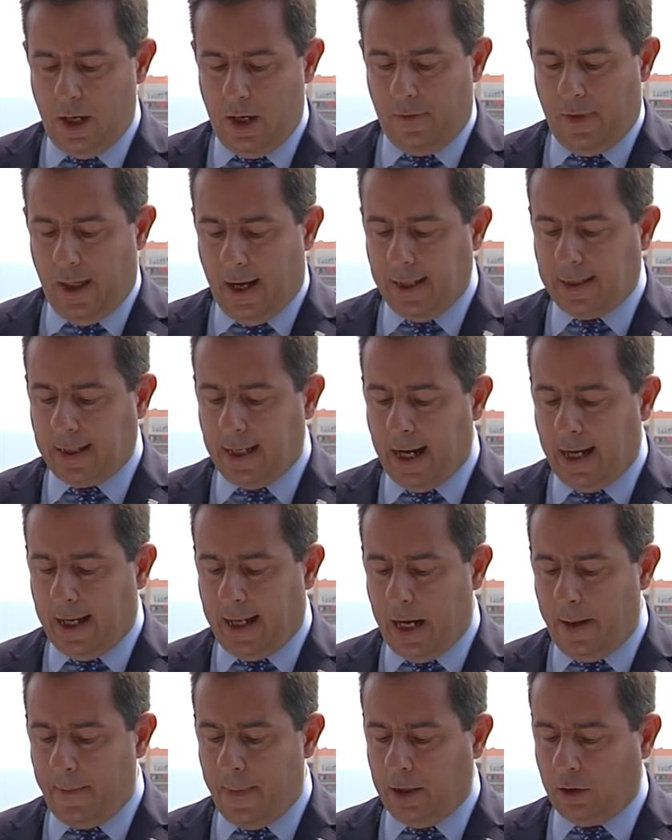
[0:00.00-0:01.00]
There is an
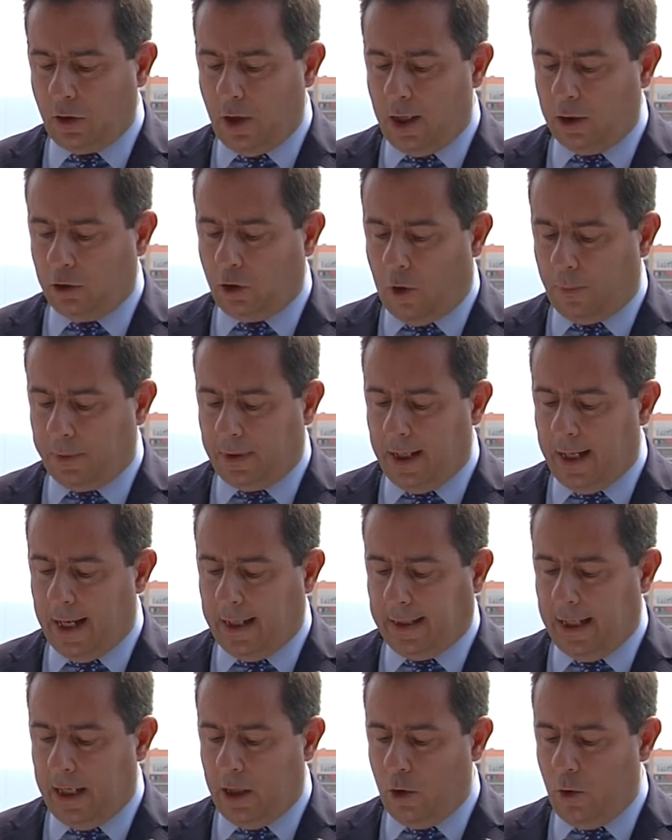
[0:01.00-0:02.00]
agreement on adopting
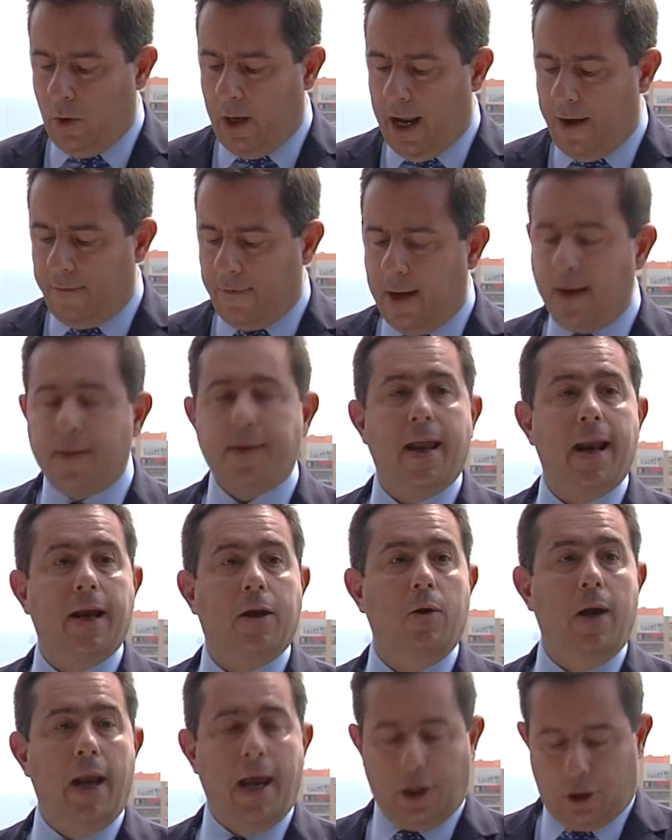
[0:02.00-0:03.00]
at EU level the
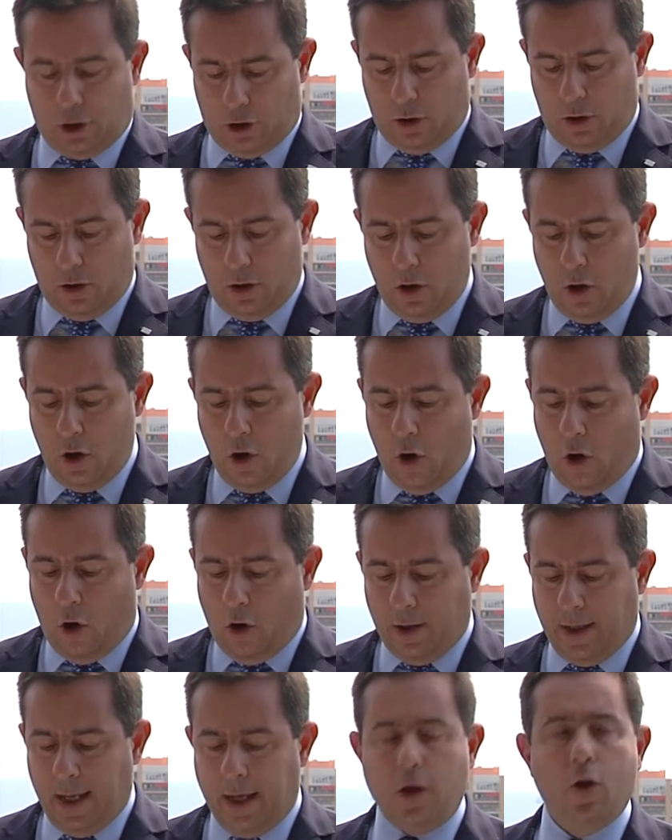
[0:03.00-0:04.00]
regulation
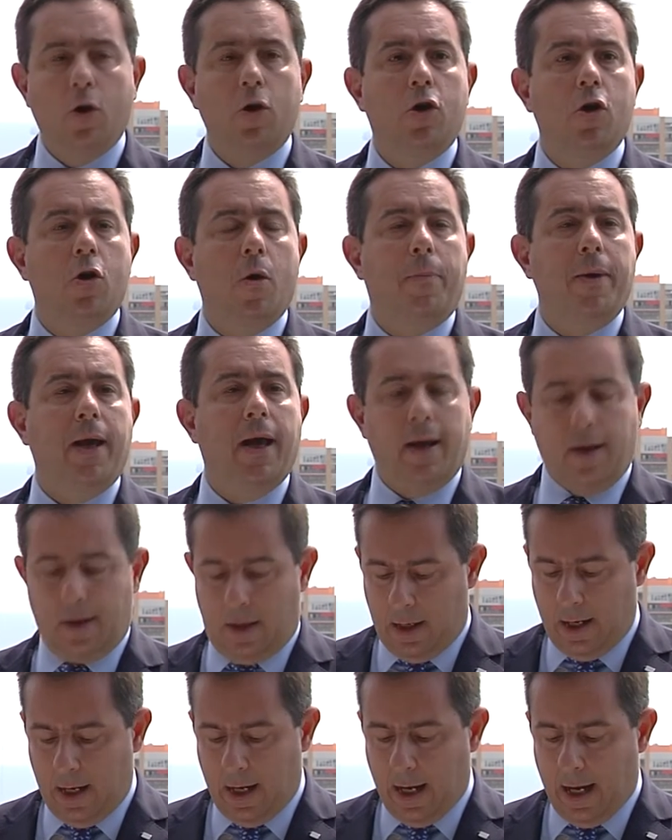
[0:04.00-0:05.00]
on the new European
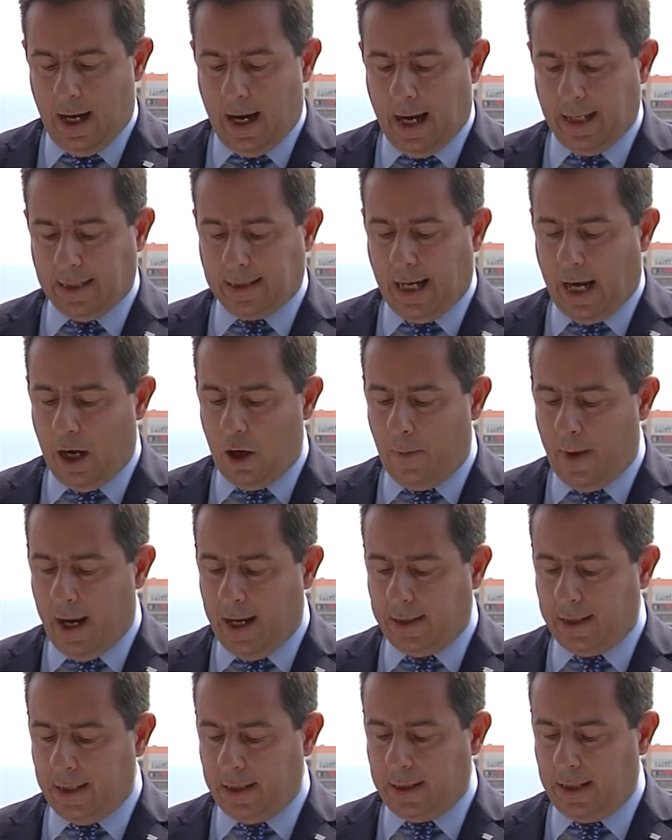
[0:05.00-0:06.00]
Asylum
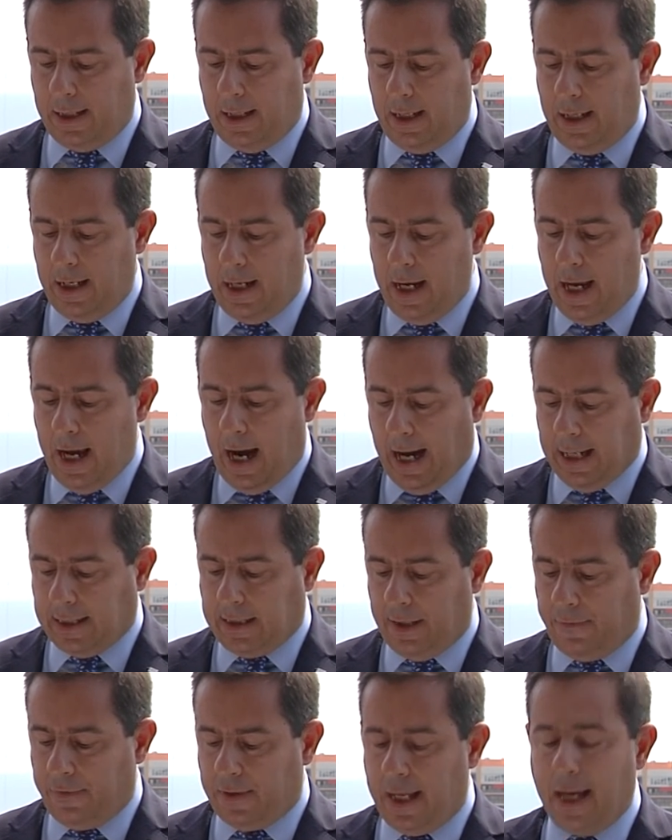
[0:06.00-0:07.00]
Agency,
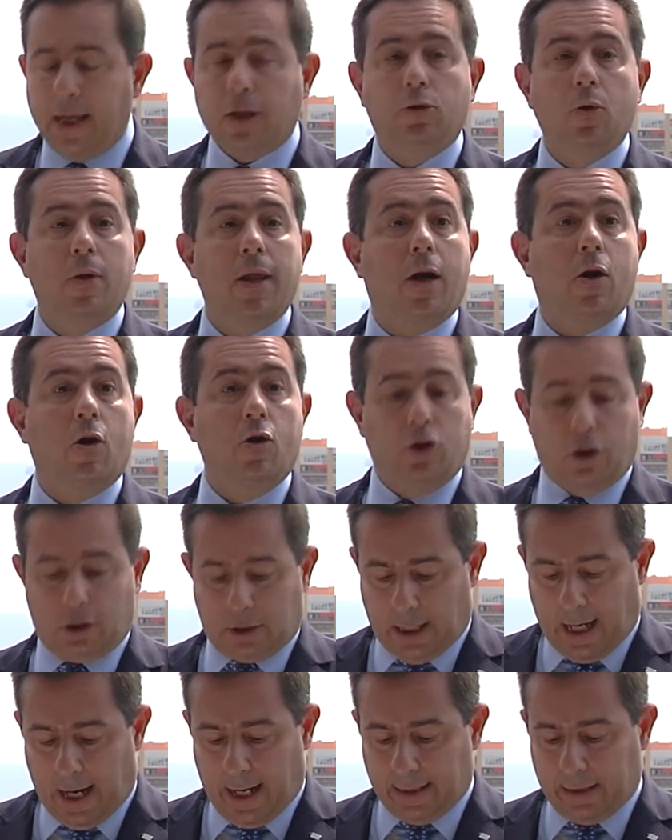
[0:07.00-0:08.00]
achieved thanks to the
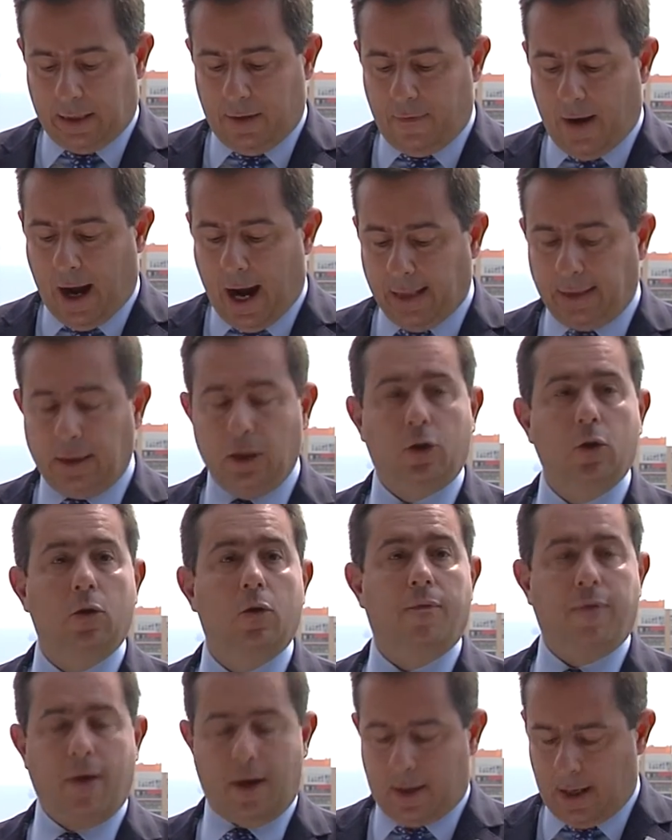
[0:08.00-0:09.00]
constructive attitude
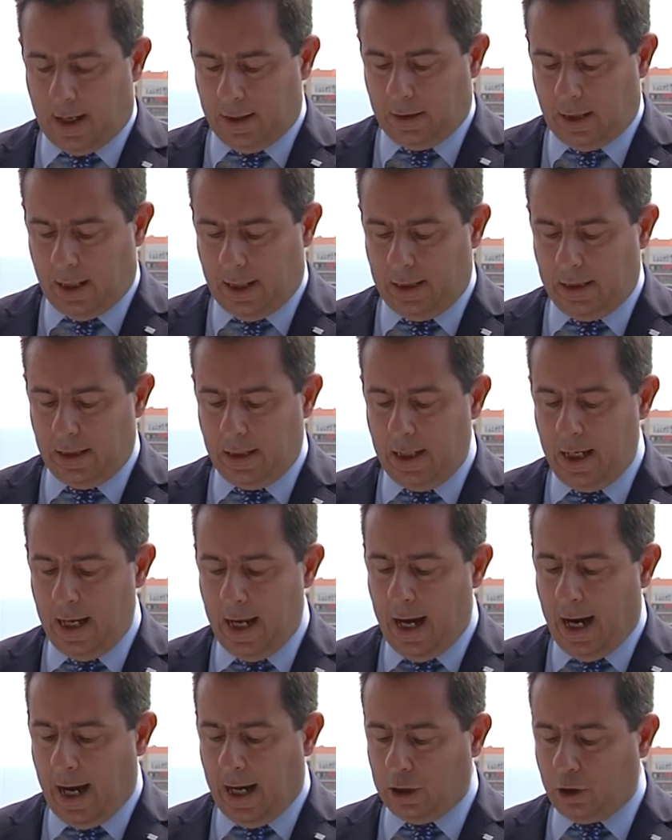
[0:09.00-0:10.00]
of our countries,
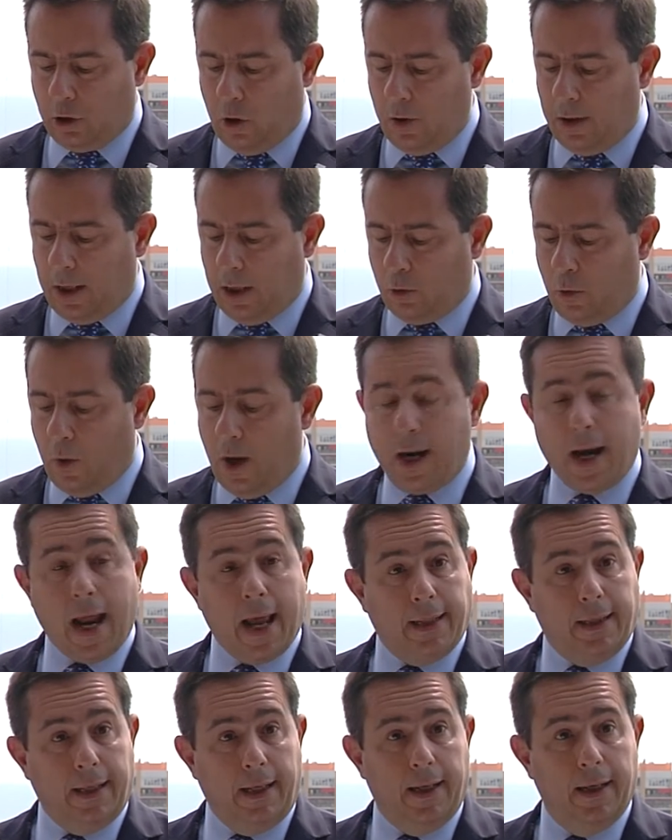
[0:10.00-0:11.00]
has shown that we're
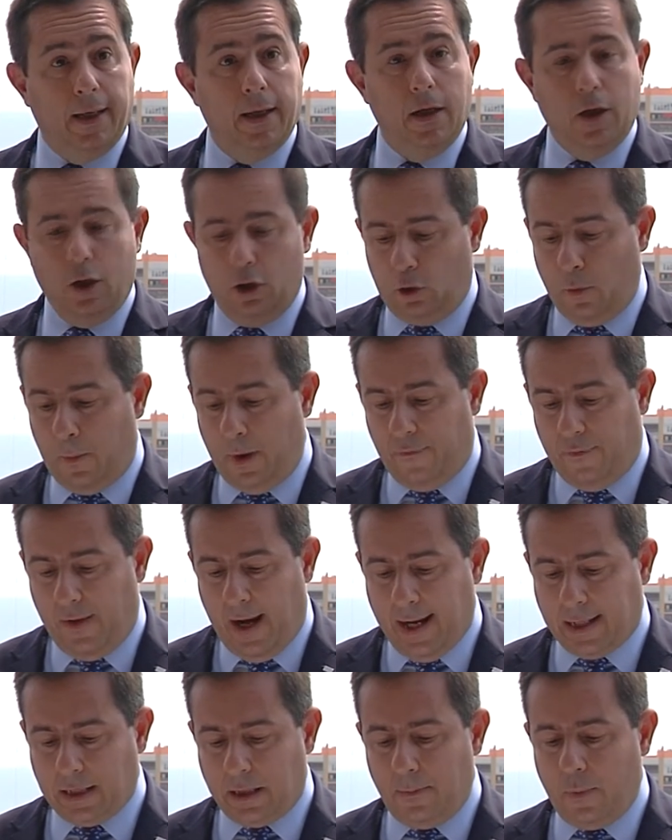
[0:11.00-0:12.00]
ready to be
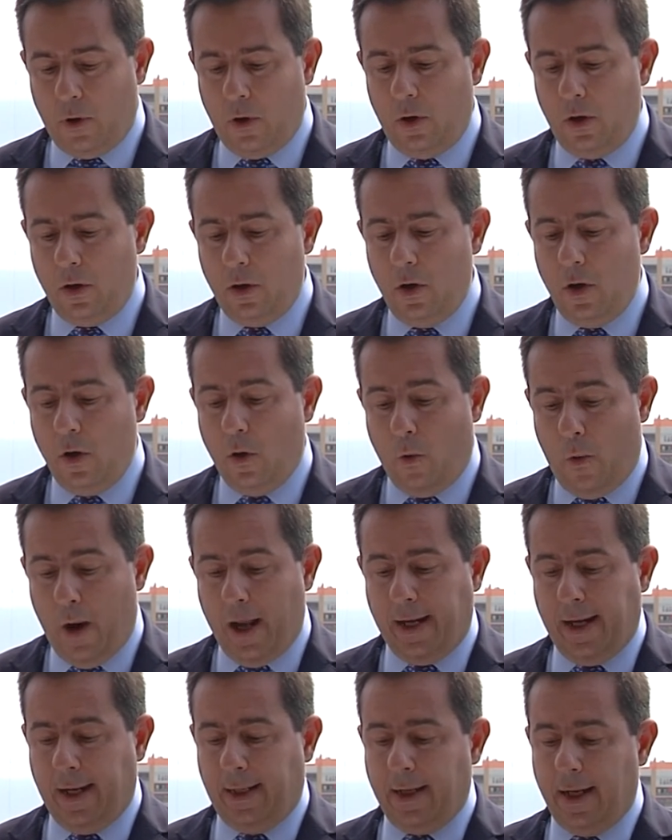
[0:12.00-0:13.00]
flexible when
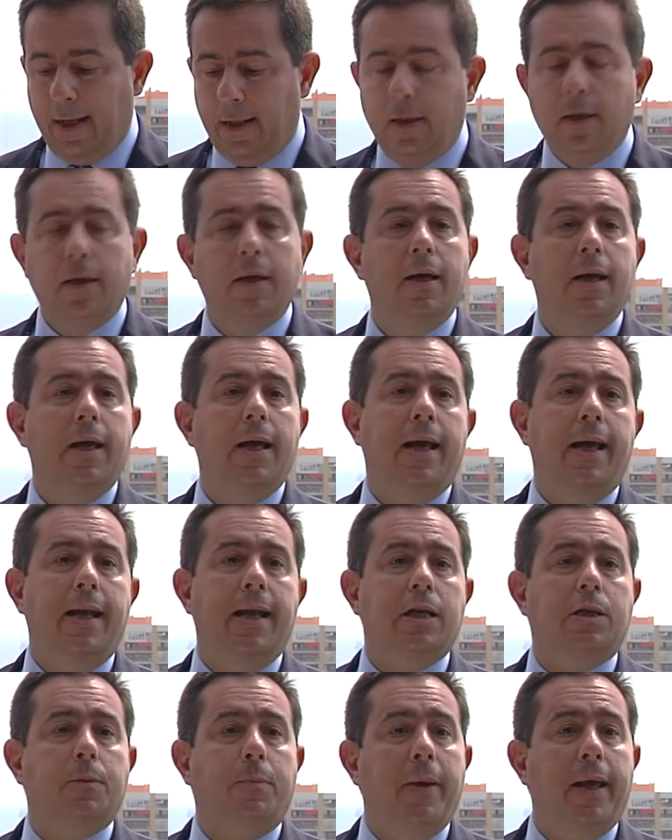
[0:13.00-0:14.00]
needed in
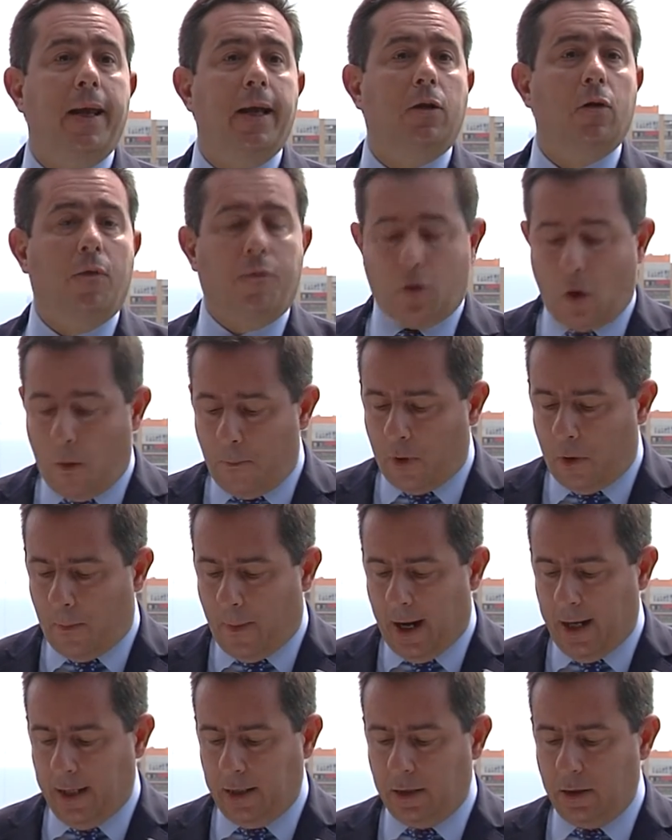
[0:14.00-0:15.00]
a spirit of
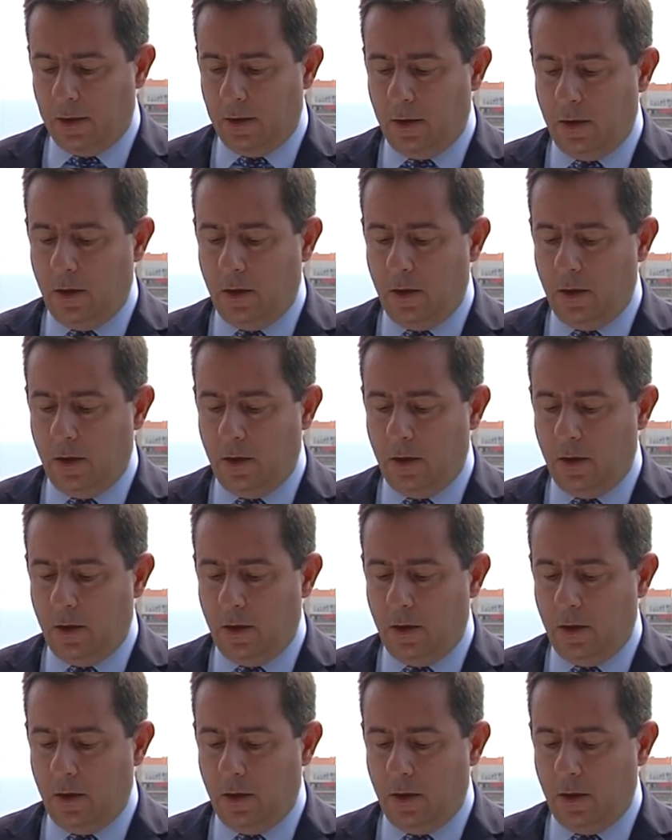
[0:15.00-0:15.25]
compromise.